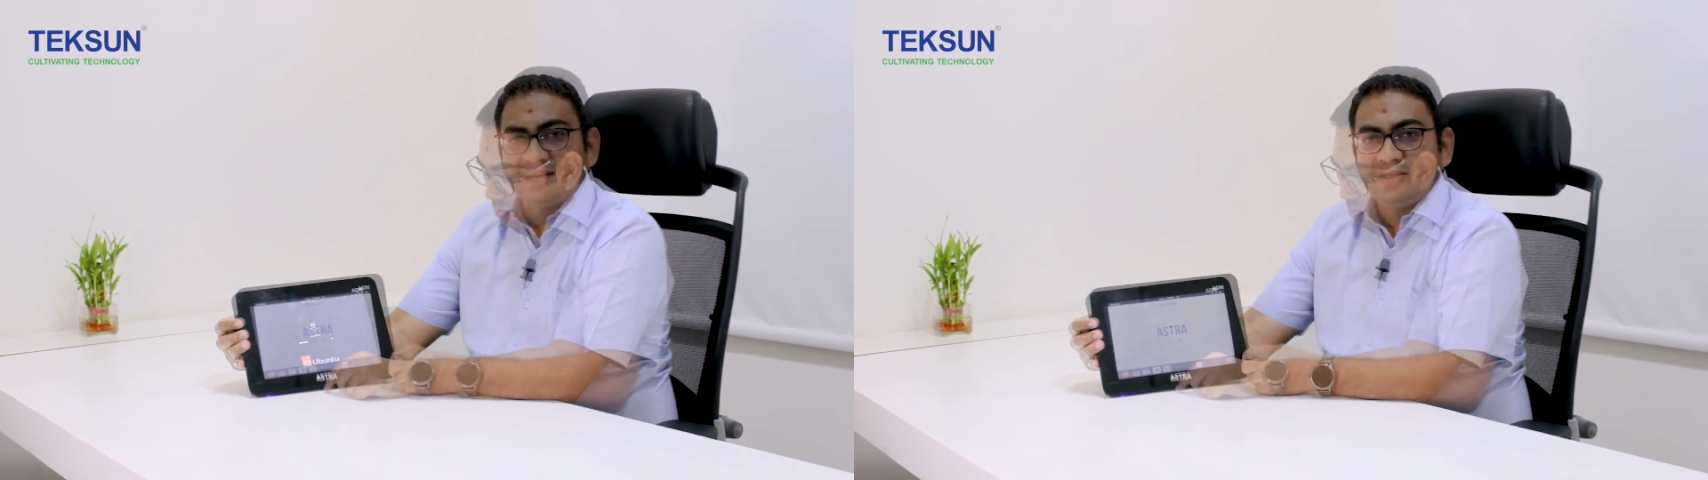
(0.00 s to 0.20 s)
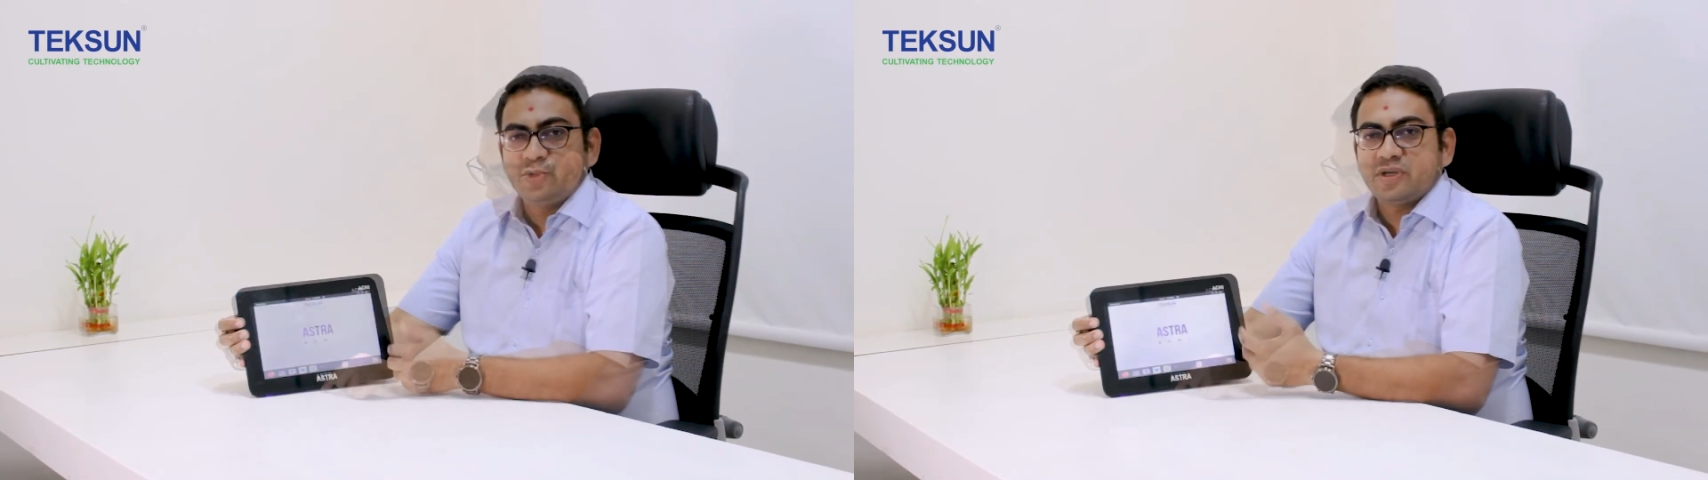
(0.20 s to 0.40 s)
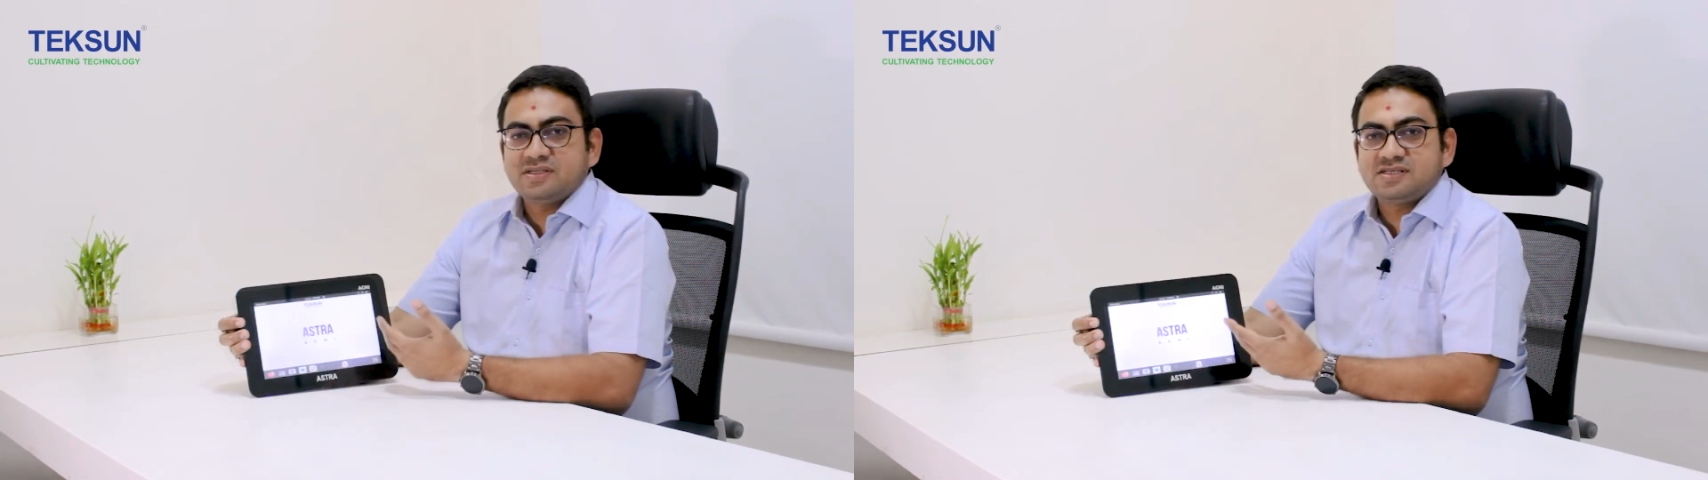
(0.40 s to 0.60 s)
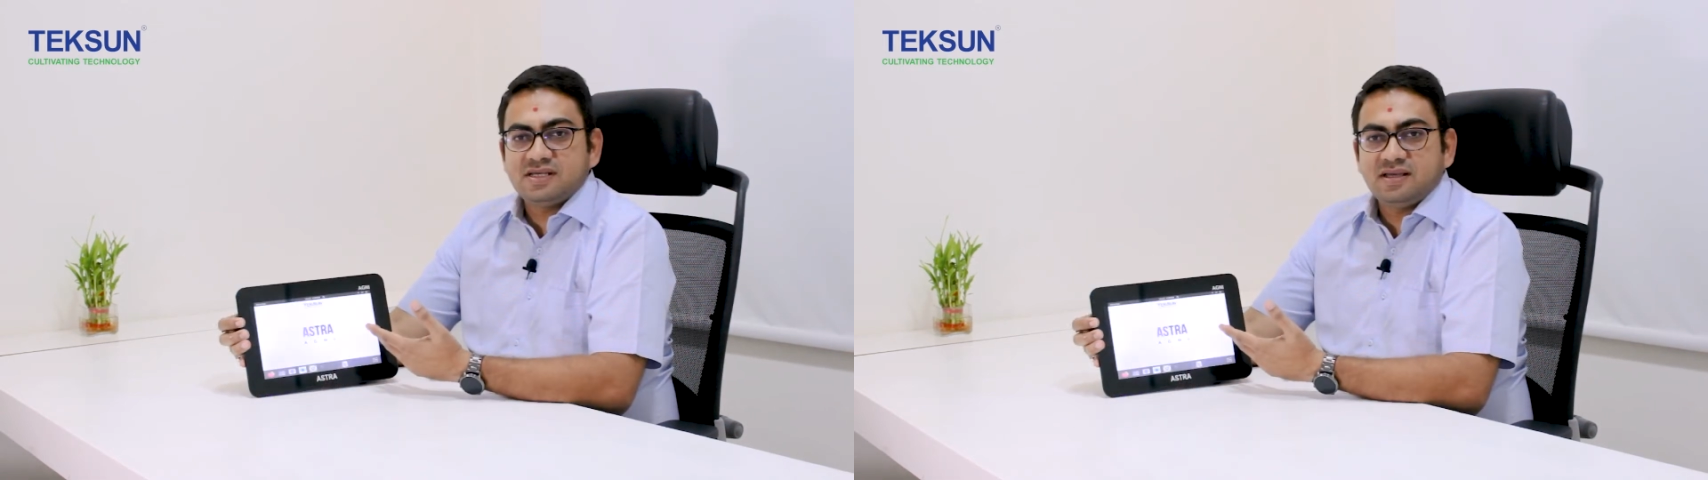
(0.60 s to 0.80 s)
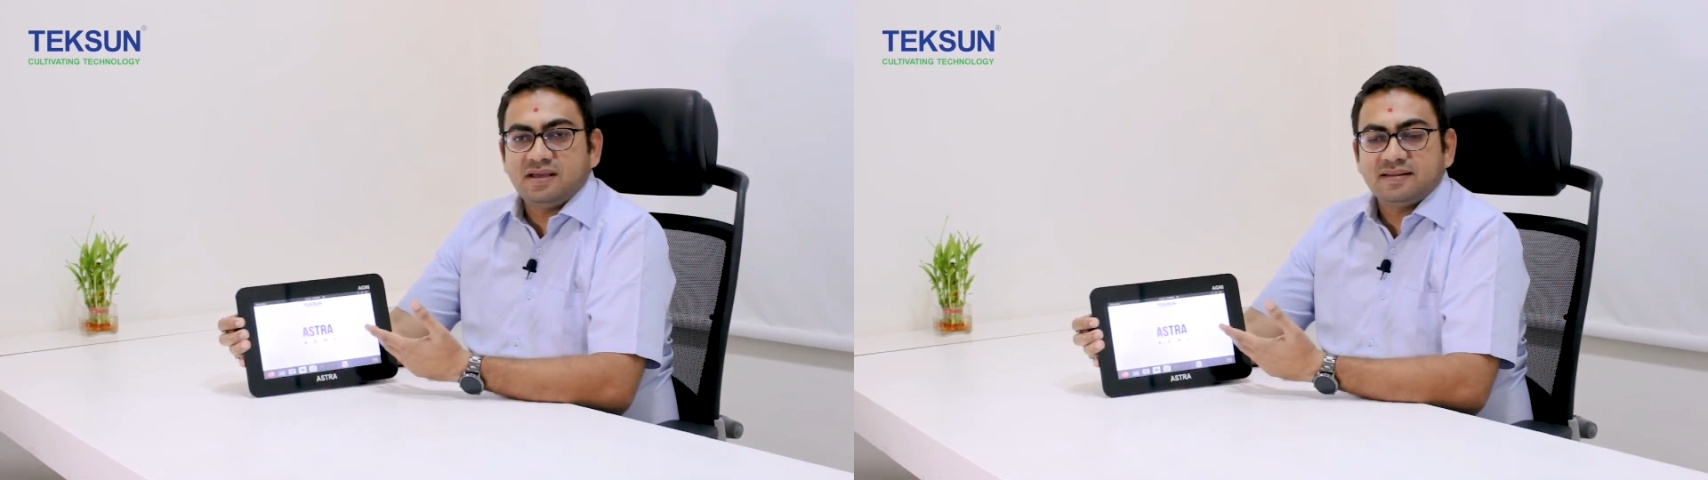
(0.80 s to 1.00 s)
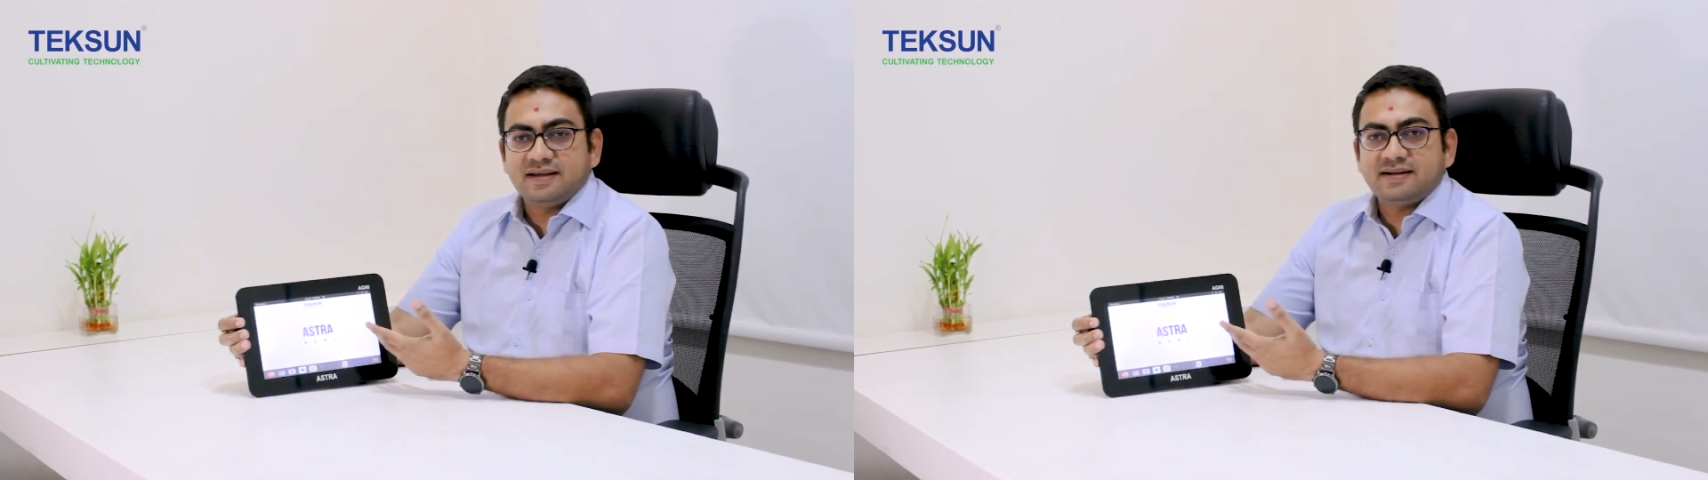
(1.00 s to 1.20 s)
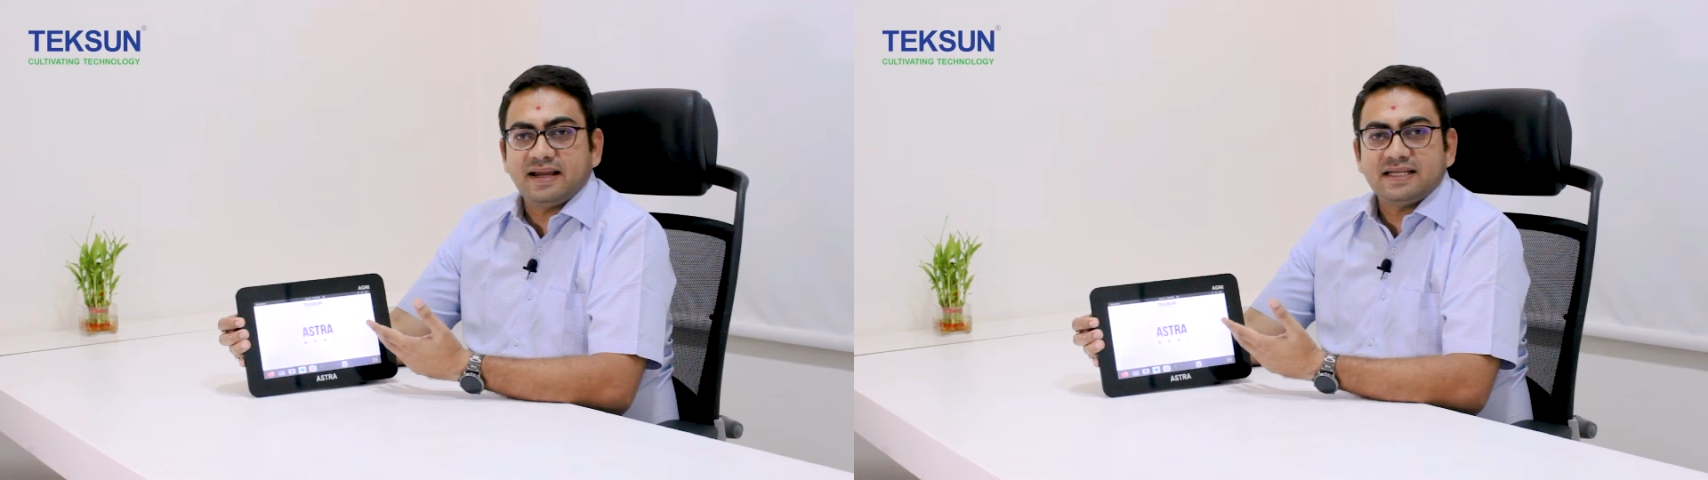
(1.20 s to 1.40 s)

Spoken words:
You can see that